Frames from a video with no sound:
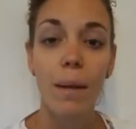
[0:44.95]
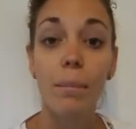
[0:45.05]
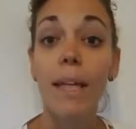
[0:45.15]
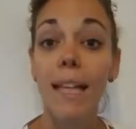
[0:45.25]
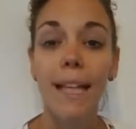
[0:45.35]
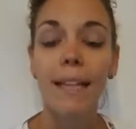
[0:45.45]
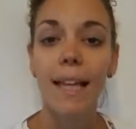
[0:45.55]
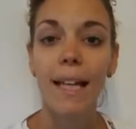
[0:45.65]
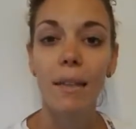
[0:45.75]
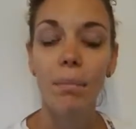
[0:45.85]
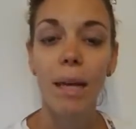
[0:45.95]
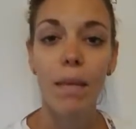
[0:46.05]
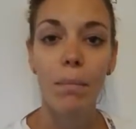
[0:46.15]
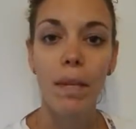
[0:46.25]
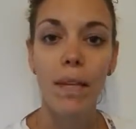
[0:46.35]
meaning that
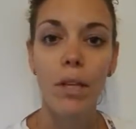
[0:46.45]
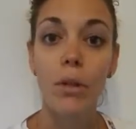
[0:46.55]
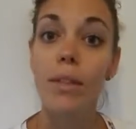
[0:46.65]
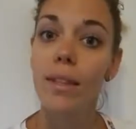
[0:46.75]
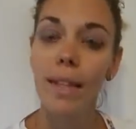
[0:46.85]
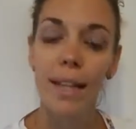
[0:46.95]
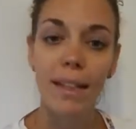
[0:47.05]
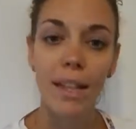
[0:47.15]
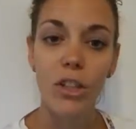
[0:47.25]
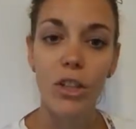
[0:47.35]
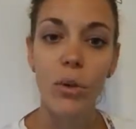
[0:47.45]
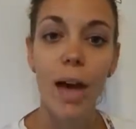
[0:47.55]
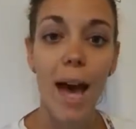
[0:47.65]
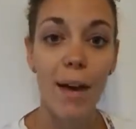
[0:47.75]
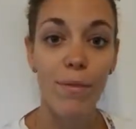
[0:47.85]
maybe you think that you
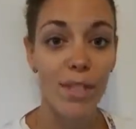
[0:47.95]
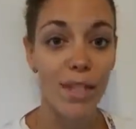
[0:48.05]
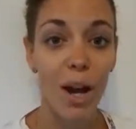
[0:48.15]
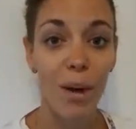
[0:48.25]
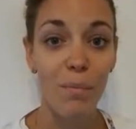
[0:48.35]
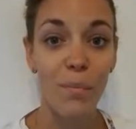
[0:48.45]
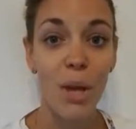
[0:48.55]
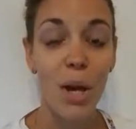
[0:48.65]
have some